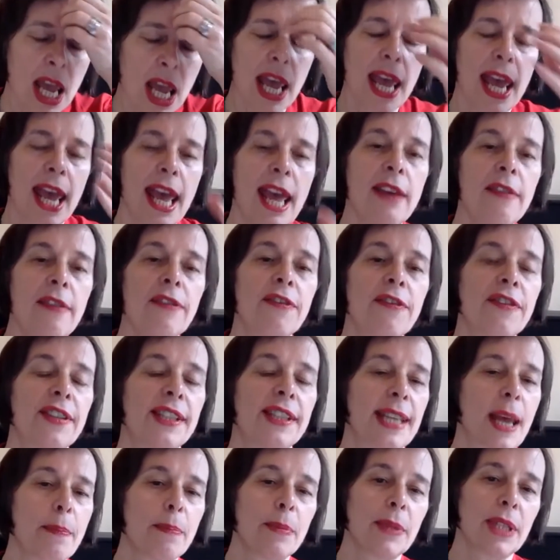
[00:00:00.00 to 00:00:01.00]
If
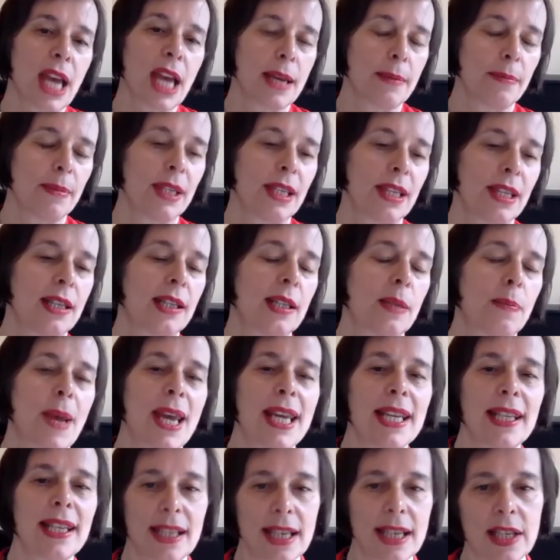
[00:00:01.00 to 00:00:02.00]
sometimes the
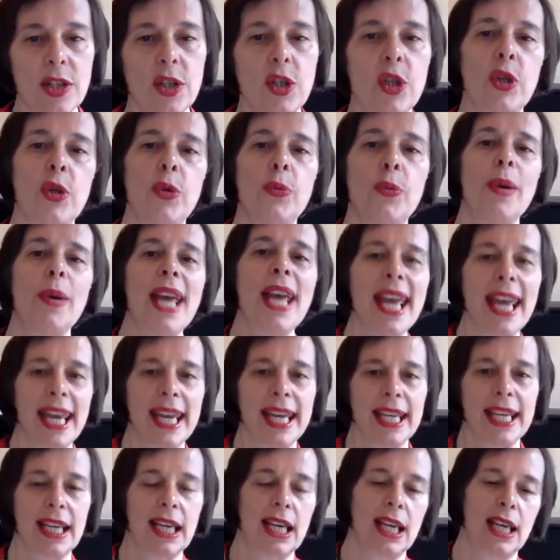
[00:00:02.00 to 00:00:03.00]
space is too
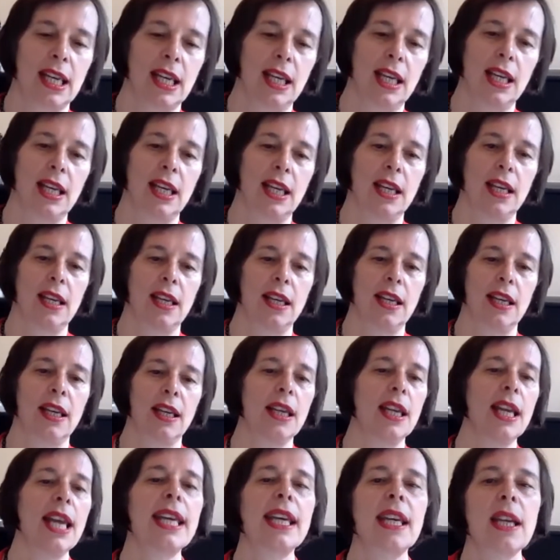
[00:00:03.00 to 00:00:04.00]
big,
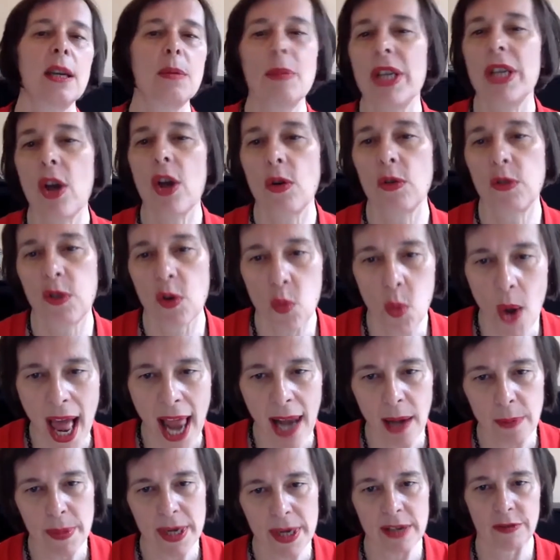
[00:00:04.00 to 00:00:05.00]
it can be
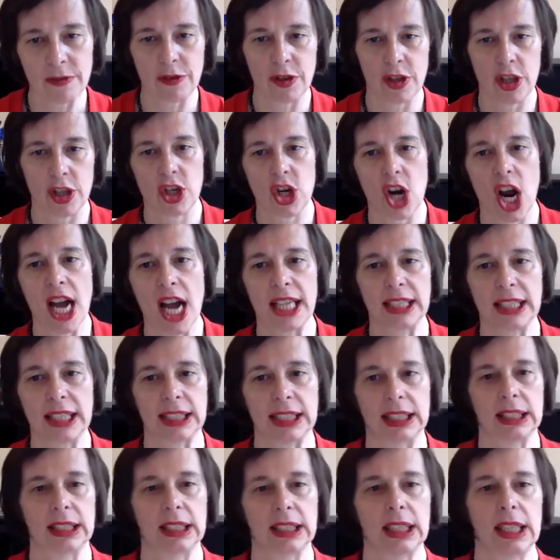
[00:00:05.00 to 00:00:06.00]
overwhelming for the child,
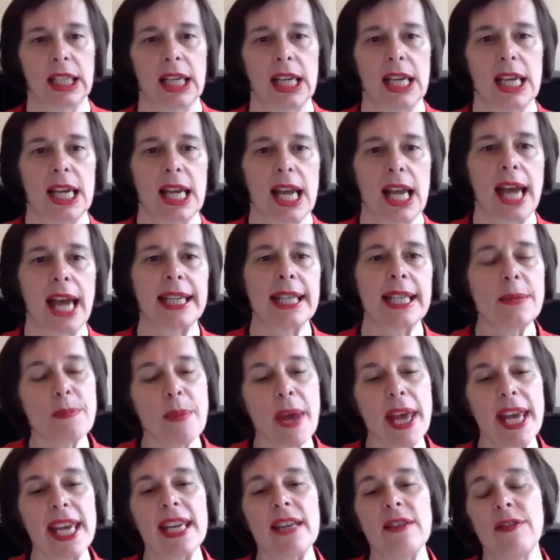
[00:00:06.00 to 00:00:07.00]
and he
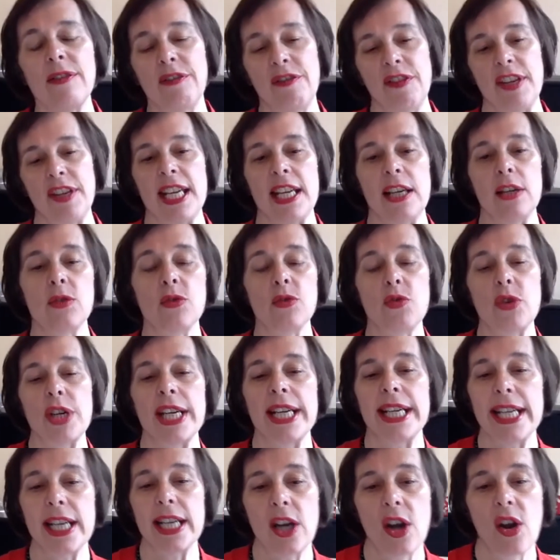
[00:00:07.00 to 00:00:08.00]
may feel
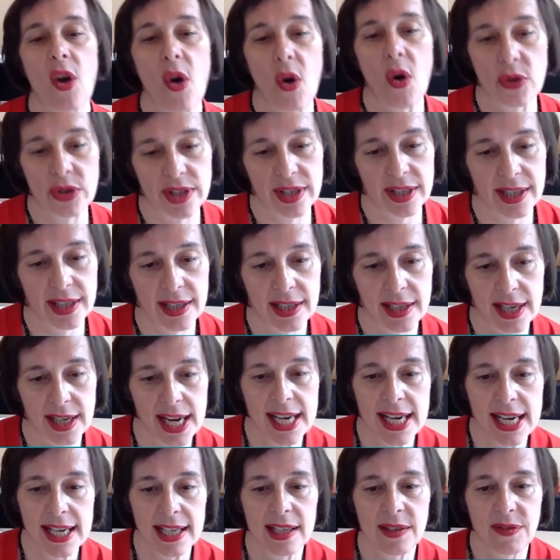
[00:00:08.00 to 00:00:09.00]
really lost in
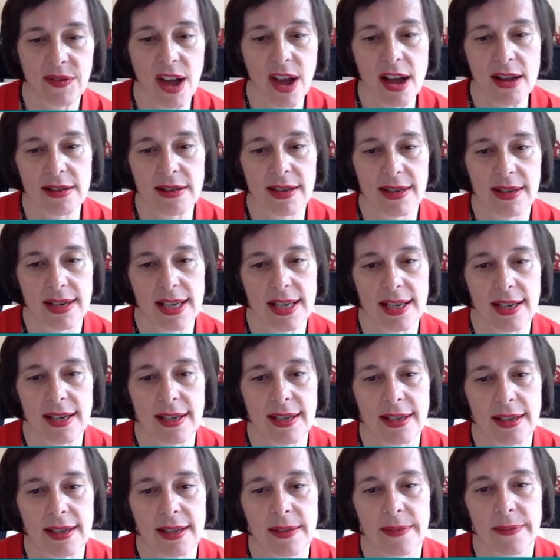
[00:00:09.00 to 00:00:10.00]
its
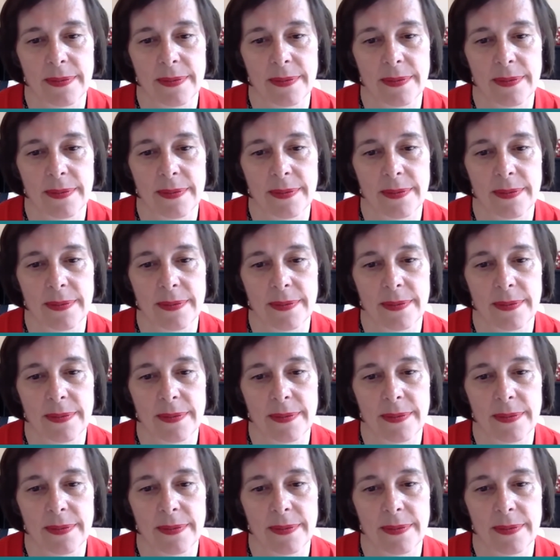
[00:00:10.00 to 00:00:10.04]
vastness.